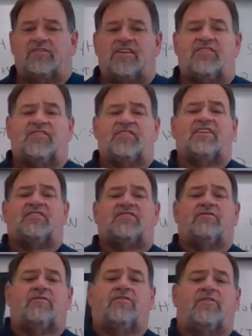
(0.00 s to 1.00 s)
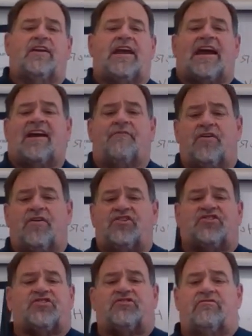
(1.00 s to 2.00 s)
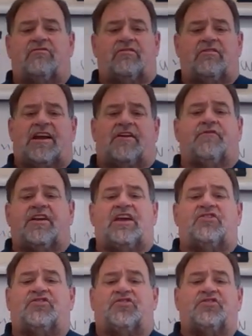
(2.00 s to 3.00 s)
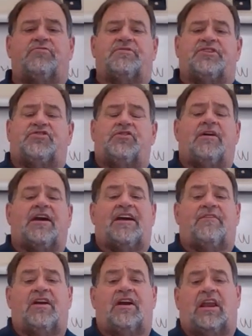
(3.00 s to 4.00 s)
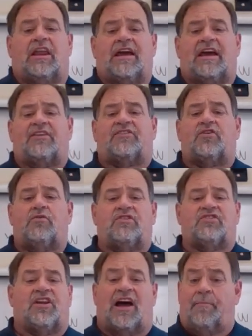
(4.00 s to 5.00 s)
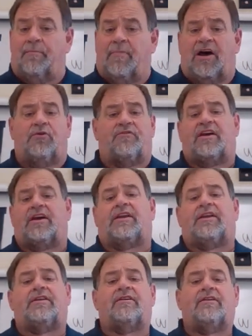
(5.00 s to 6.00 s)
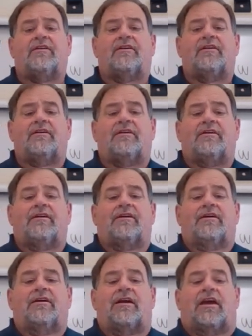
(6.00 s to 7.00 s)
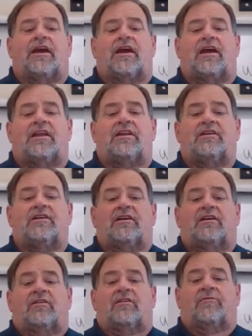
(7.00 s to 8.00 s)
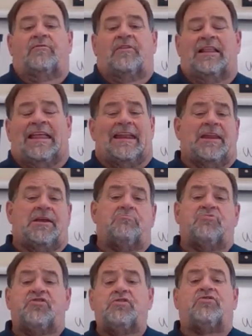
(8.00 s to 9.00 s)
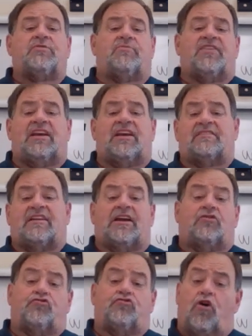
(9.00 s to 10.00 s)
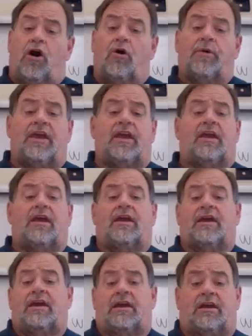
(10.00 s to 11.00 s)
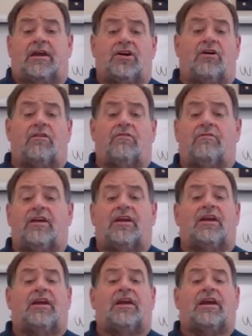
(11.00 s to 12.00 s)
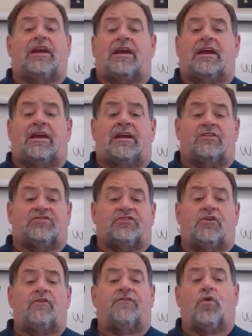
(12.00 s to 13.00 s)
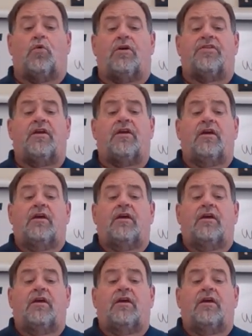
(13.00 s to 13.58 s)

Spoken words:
This is the average everyday student that you have in class who is not motivated and letting them do some things like drawing and coloring and so forth